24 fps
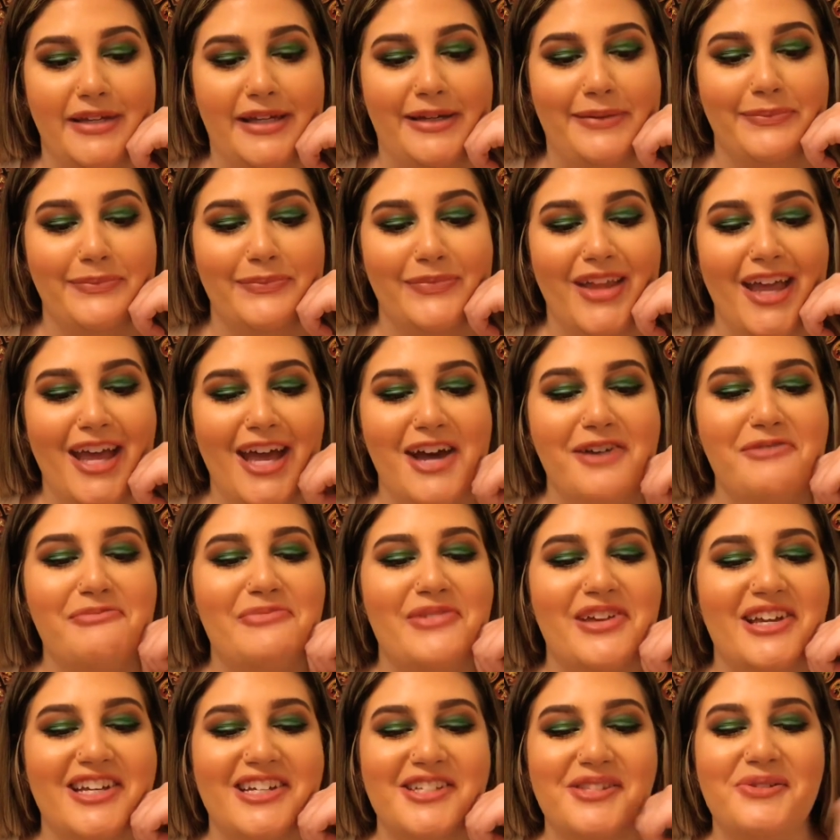be.
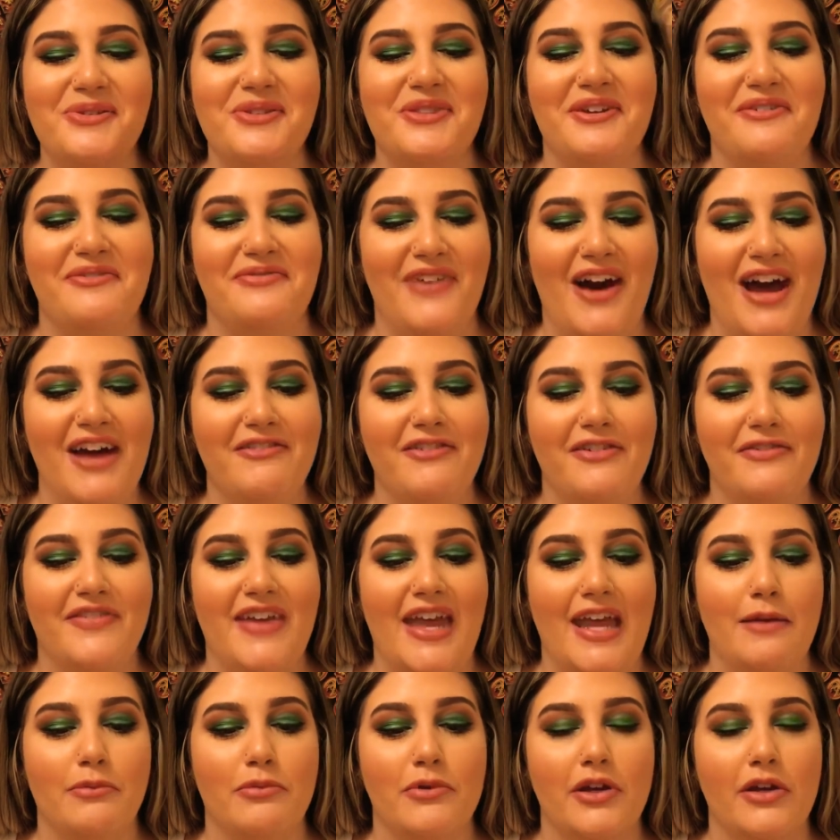Because with the Five of
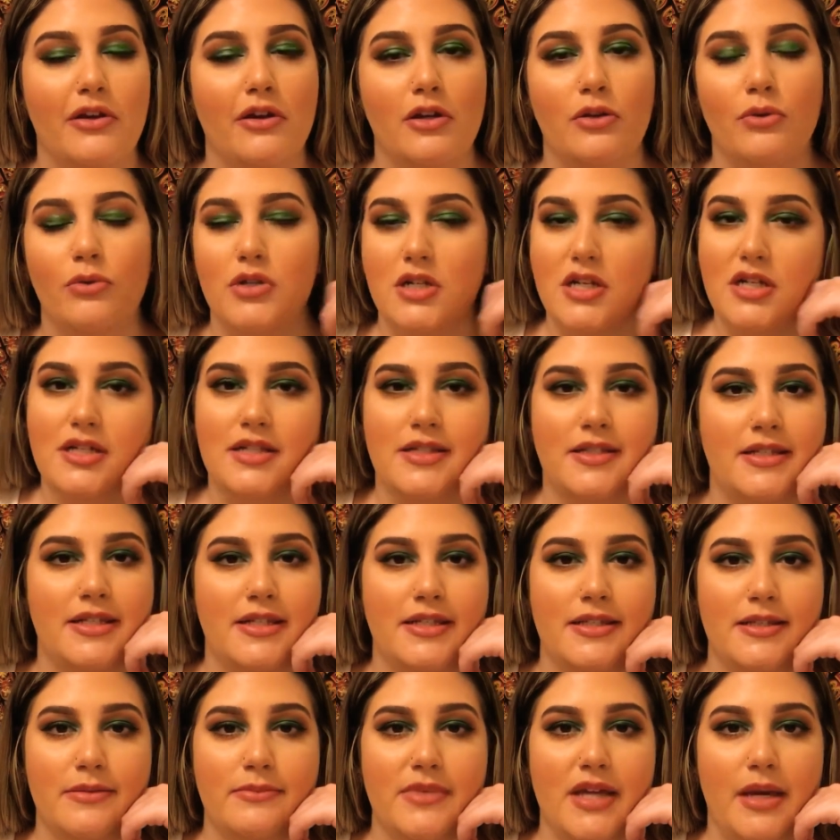Gabriel, in order to see
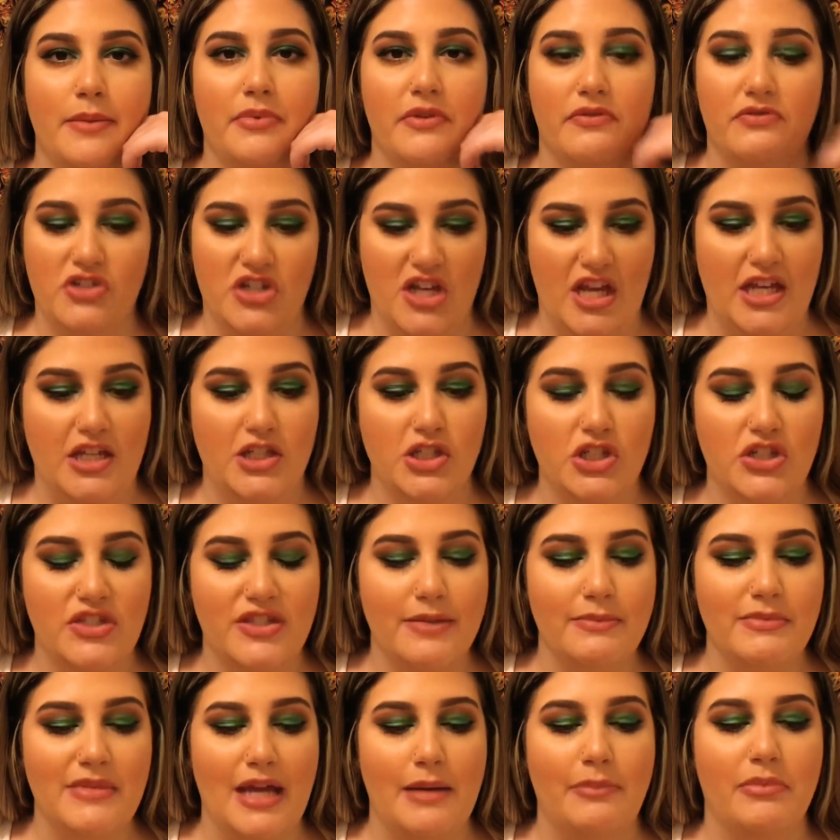some type of change,
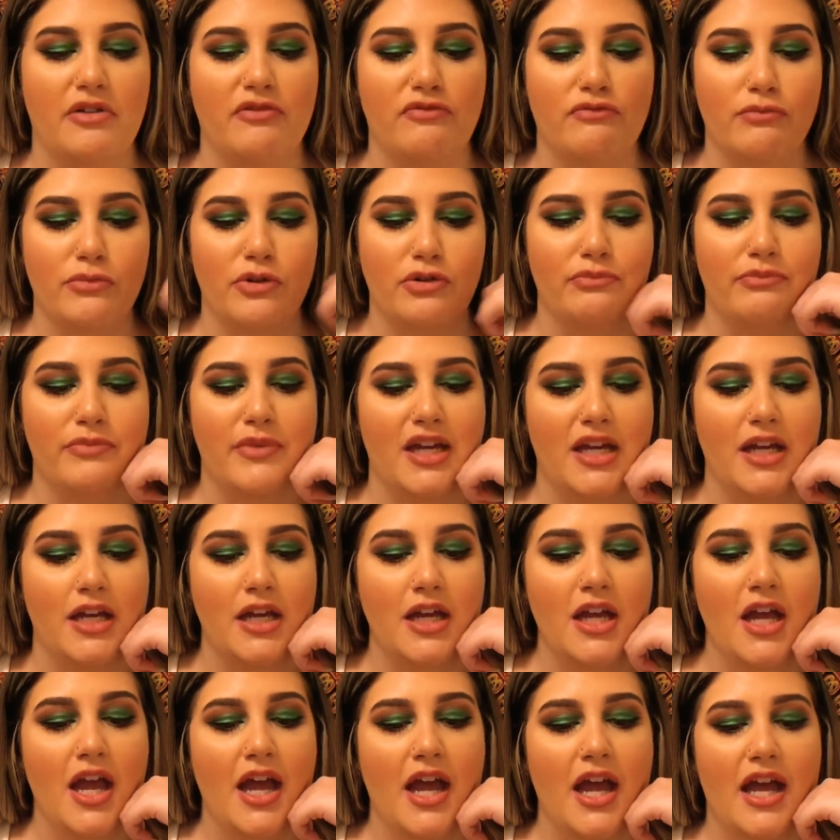some type of movement,
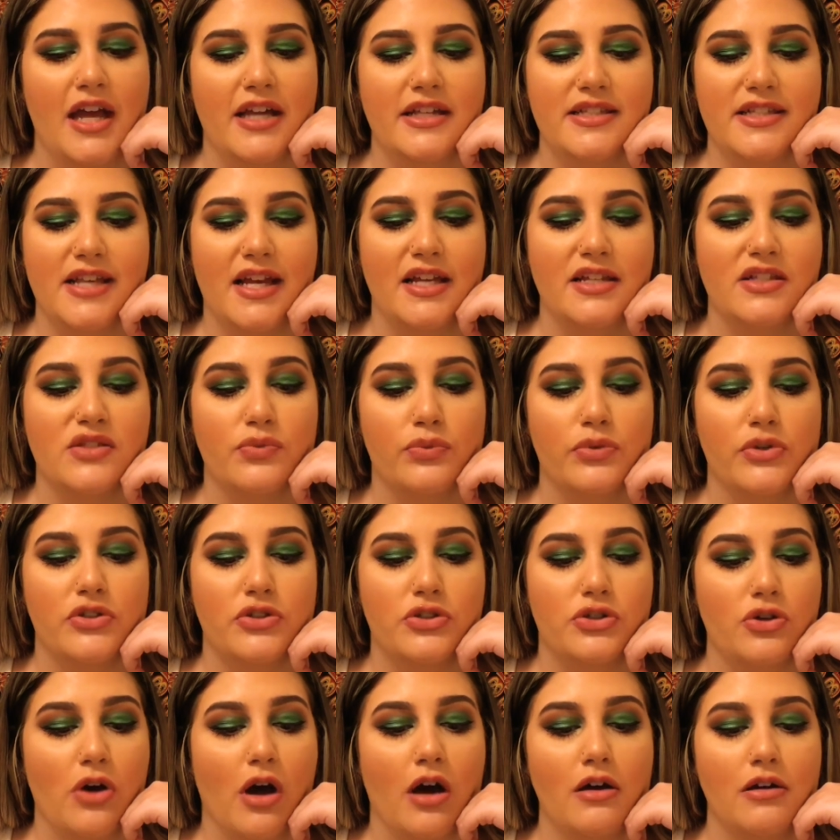it says
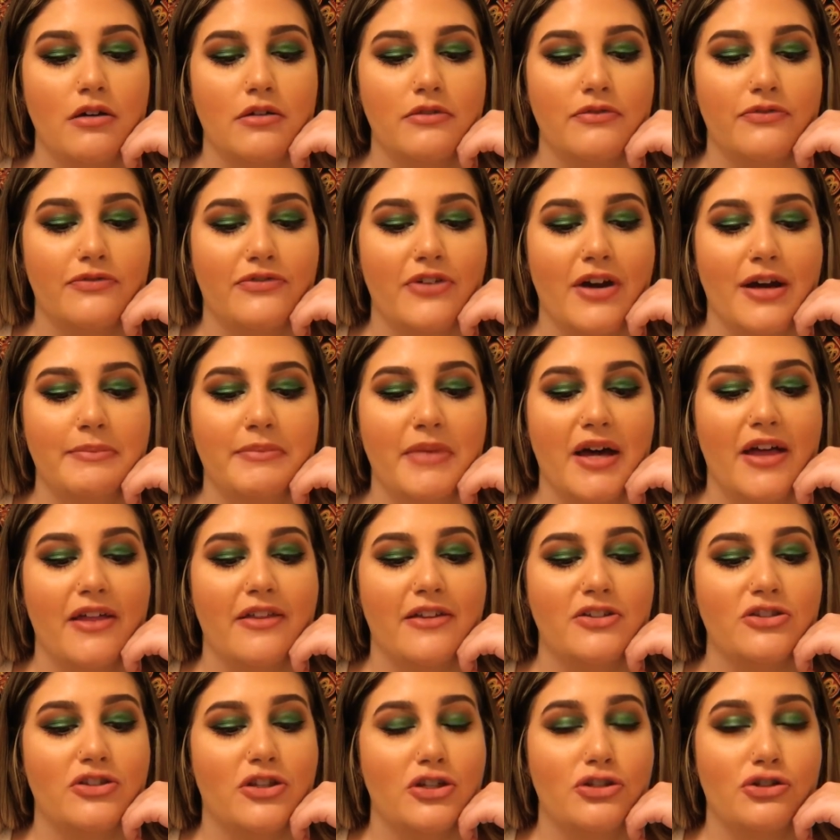withdraw from
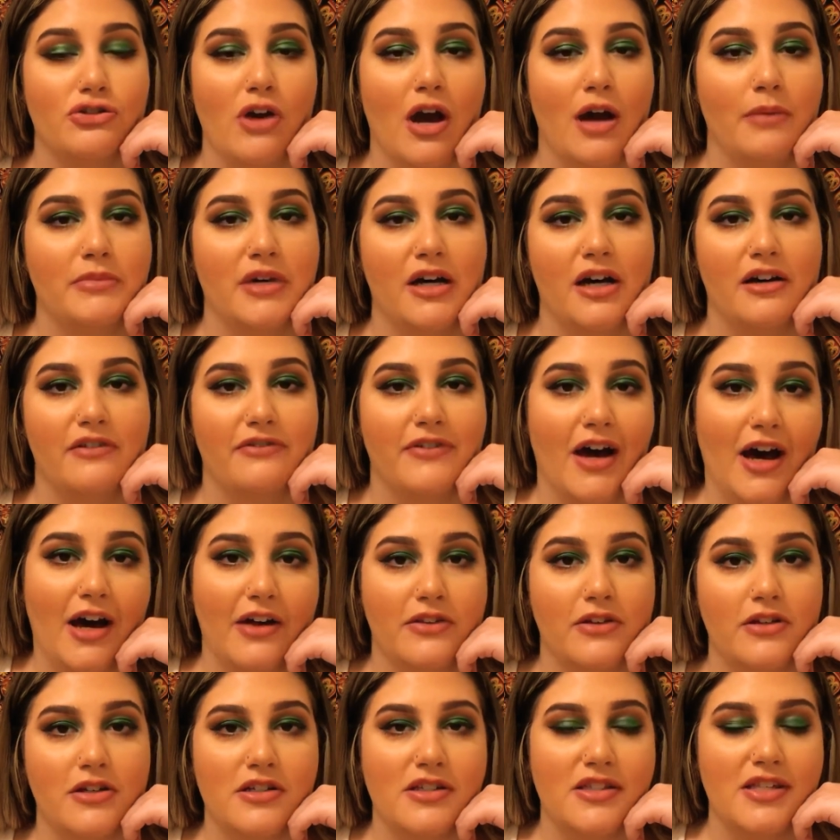the drama of
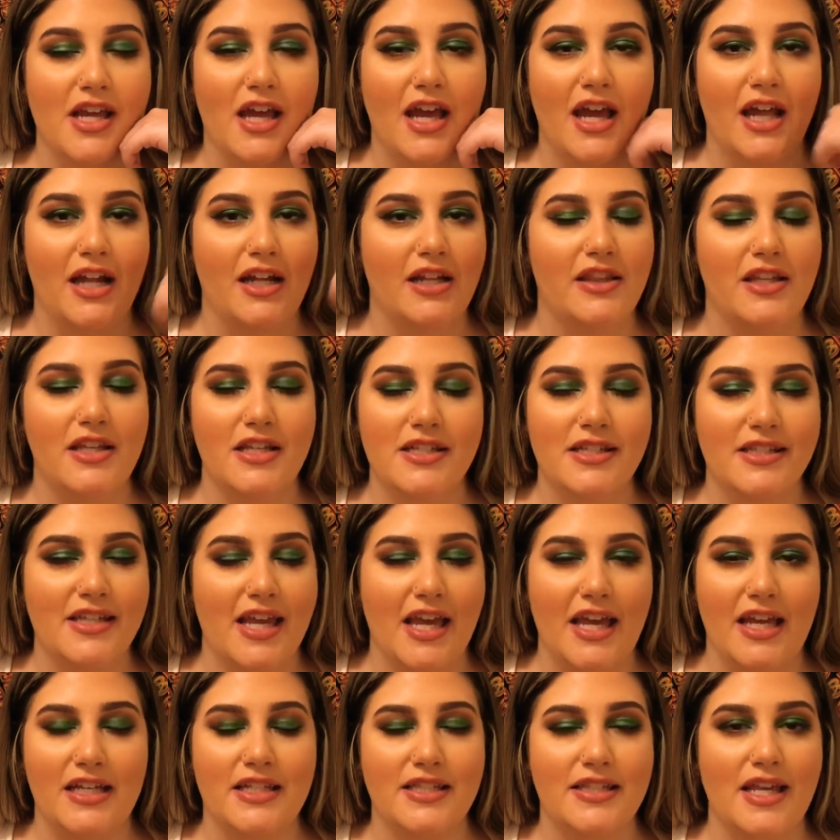others. In this
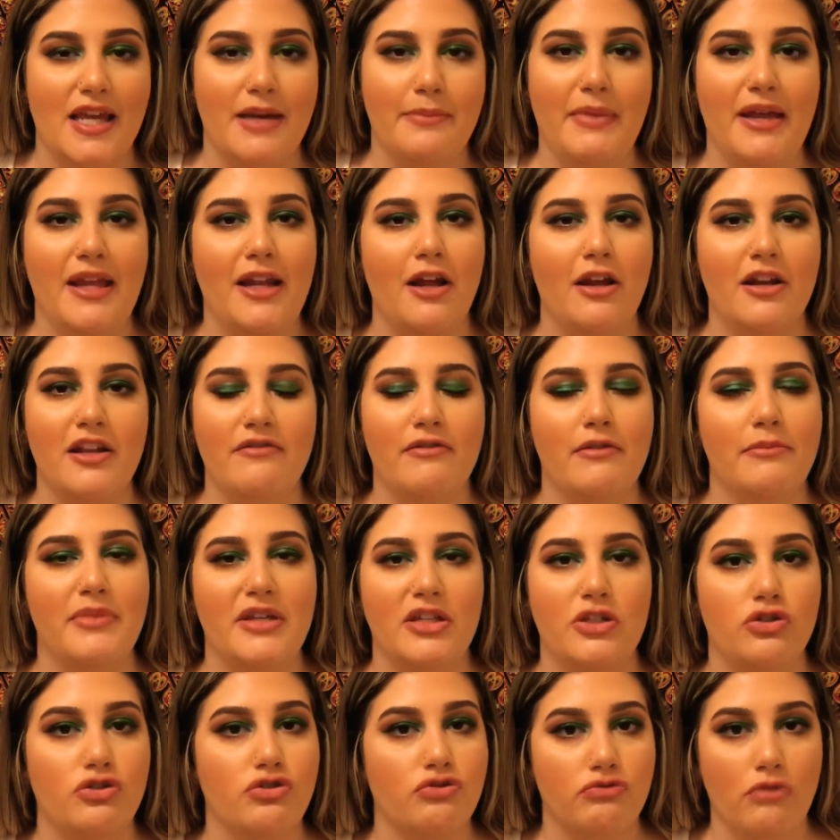case, it may not even
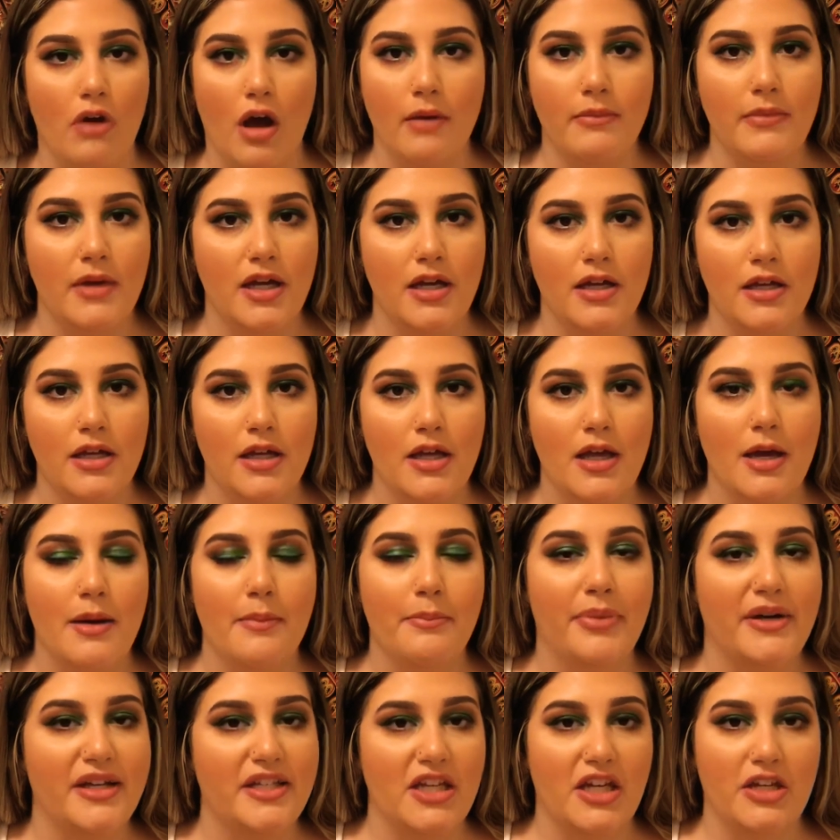be drama,
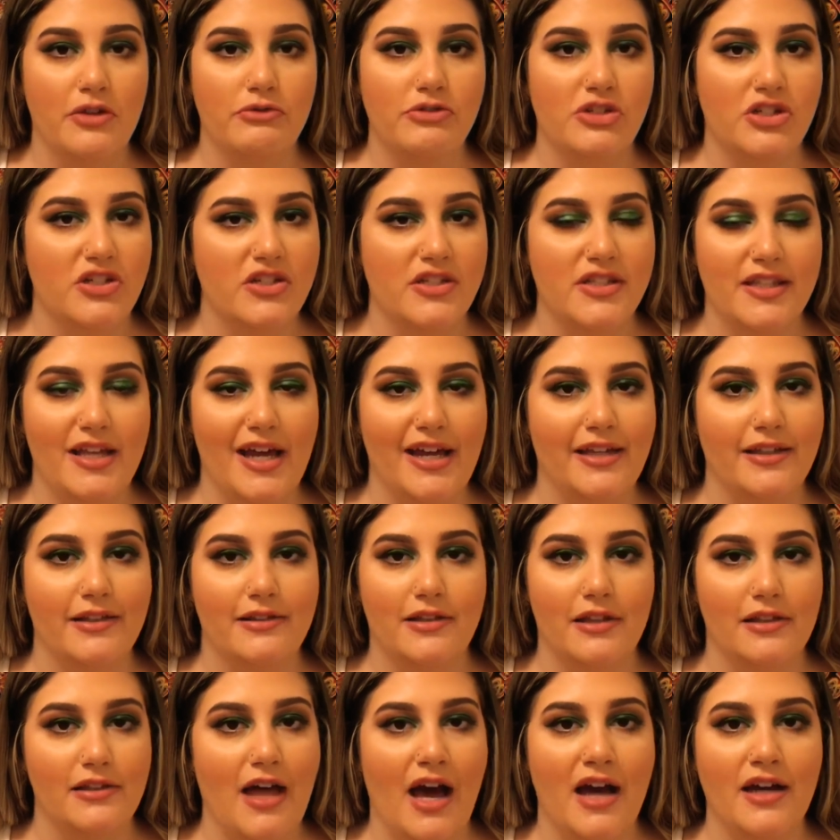but it's just like
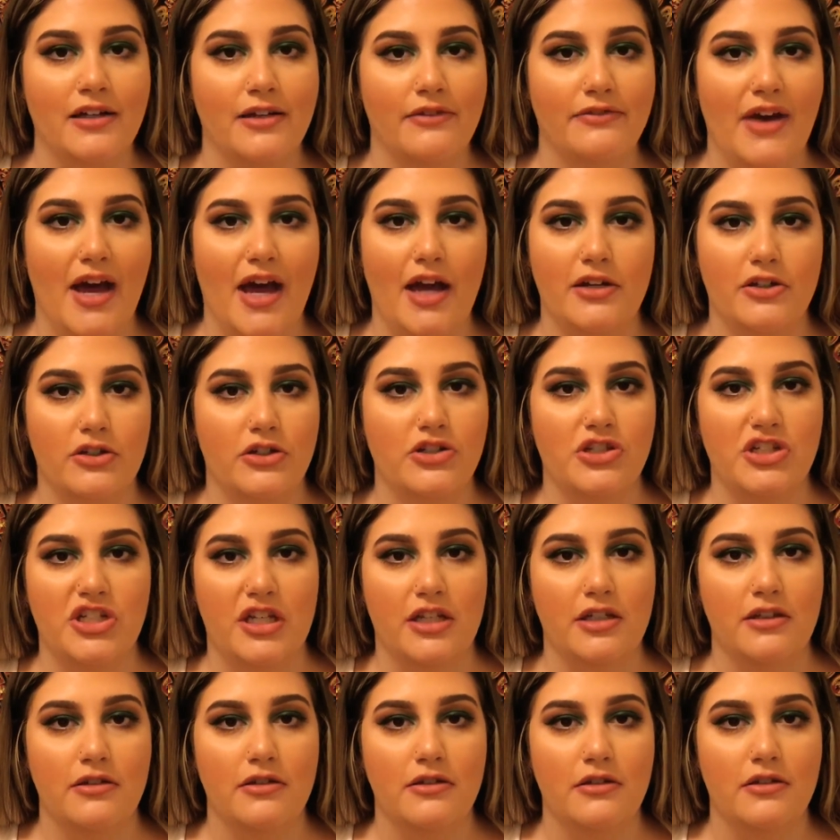the lack of
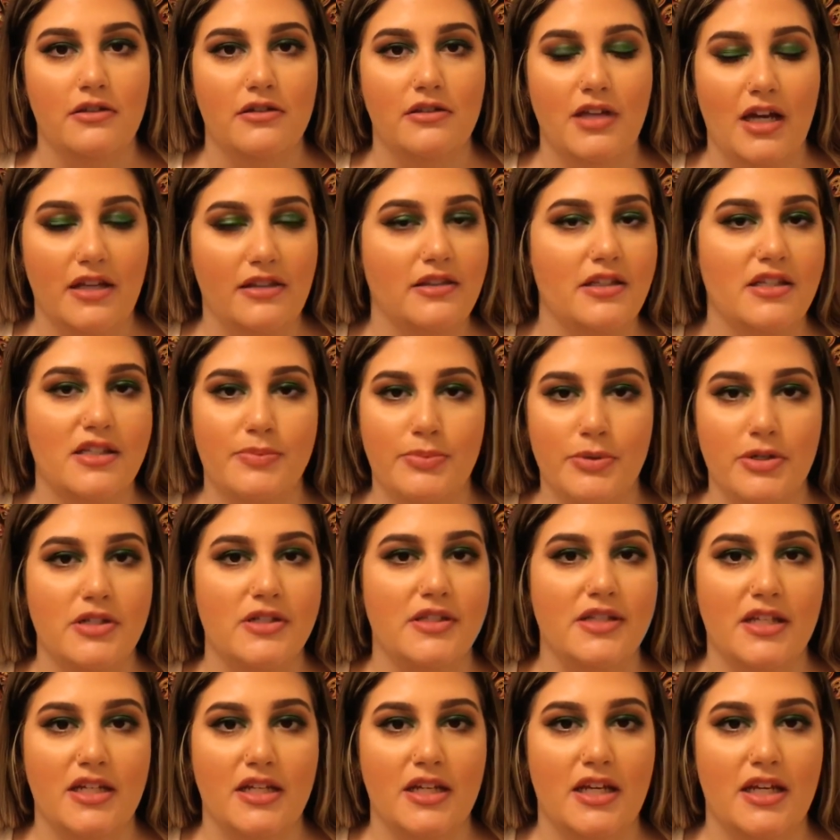energy that this
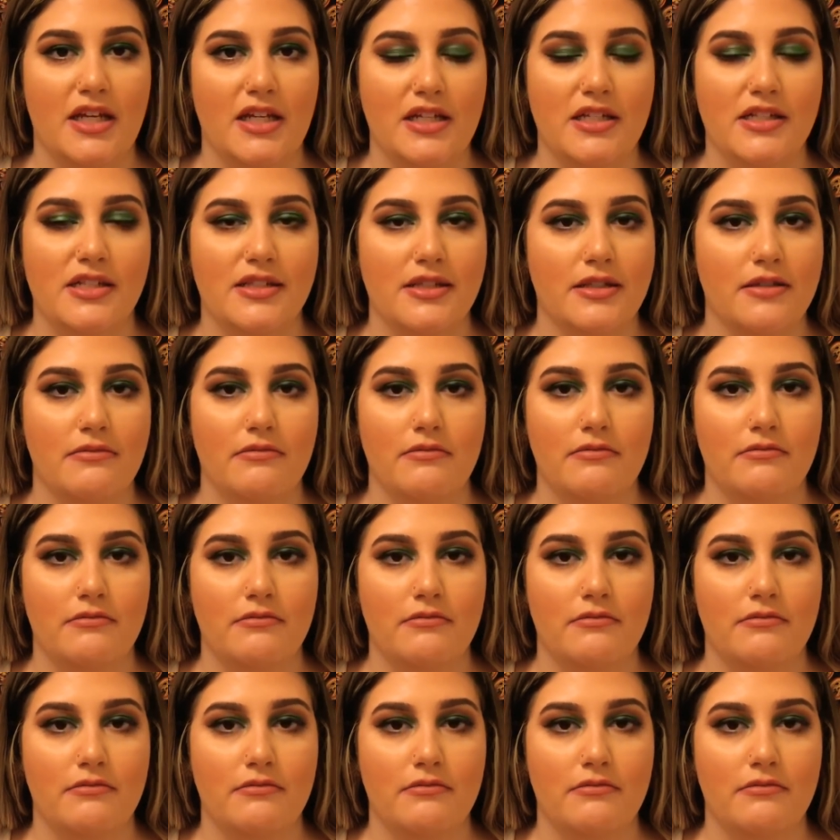person is